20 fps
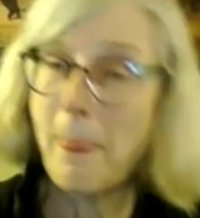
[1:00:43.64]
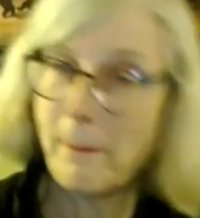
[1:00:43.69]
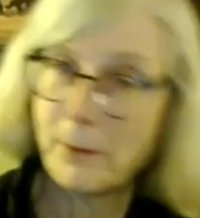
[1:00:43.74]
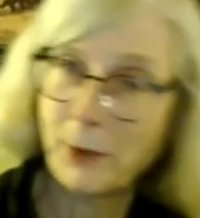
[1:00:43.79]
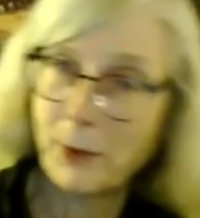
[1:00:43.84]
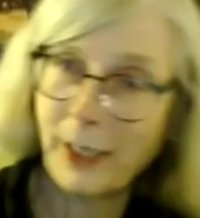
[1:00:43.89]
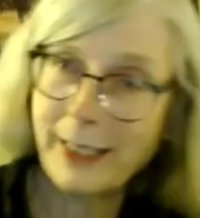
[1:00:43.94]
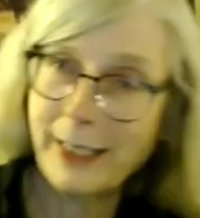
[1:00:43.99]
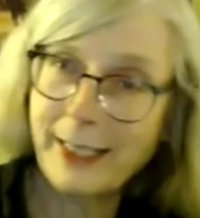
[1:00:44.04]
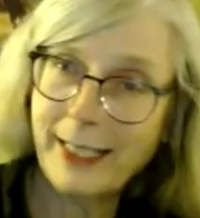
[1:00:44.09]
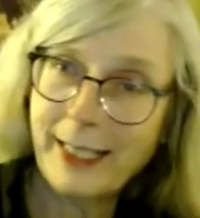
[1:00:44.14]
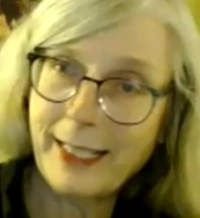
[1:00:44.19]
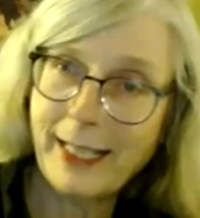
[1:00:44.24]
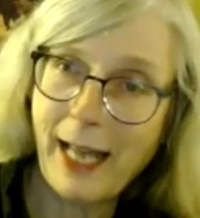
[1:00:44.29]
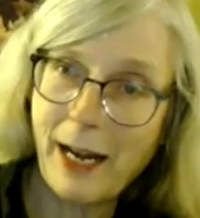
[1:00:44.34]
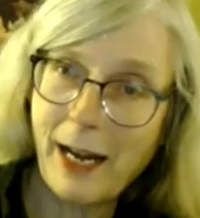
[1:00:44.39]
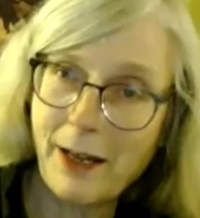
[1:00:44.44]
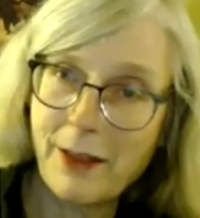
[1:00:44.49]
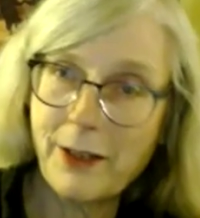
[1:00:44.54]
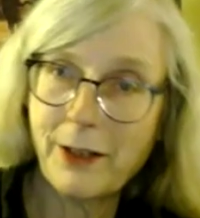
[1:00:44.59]
trying to get
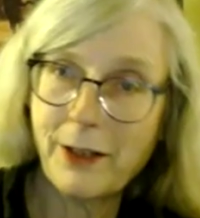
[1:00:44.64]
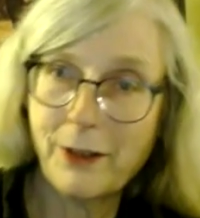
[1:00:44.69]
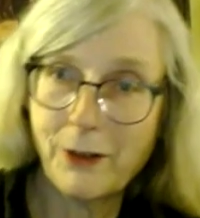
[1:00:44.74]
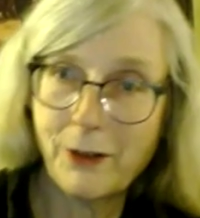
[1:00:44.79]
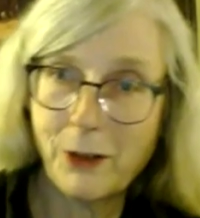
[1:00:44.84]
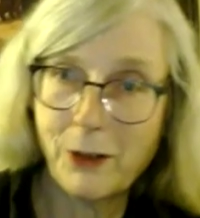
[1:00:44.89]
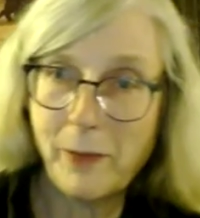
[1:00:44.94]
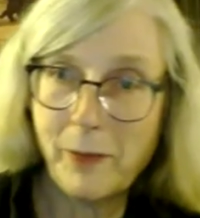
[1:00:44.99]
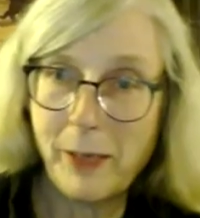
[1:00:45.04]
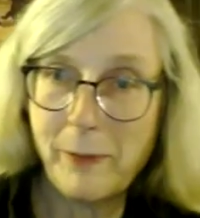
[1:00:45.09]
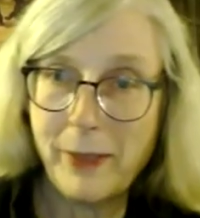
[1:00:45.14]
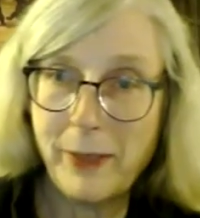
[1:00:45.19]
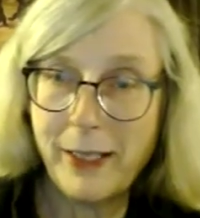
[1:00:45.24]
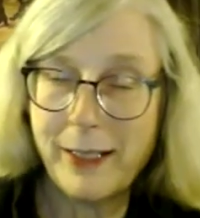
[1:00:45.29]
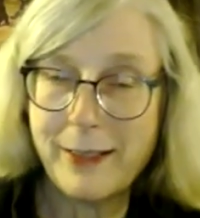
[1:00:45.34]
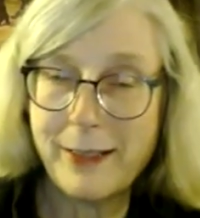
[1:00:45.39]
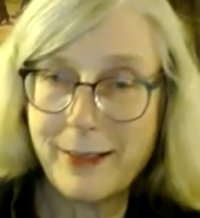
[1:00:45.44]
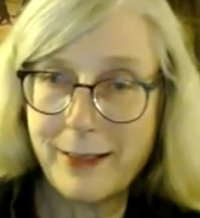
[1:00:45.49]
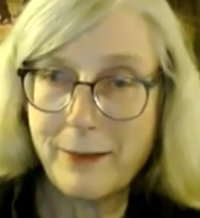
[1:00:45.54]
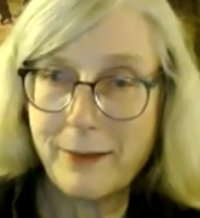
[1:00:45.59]
out of there or maybe
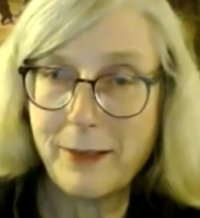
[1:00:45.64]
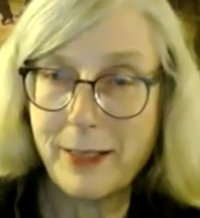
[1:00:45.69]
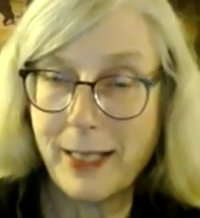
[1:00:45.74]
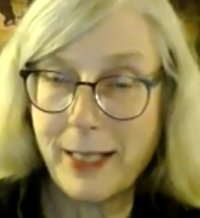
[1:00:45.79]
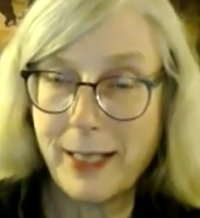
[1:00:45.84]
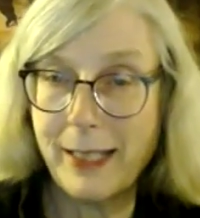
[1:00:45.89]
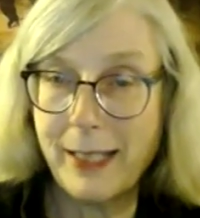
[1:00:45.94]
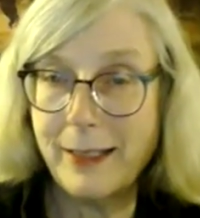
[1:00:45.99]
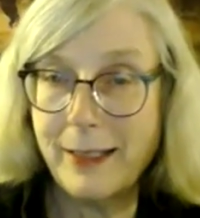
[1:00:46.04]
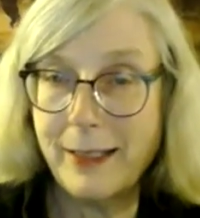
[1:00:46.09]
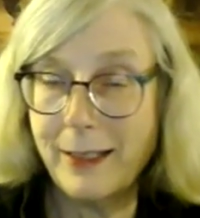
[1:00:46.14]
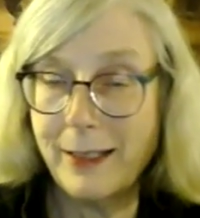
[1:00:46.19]
has sustained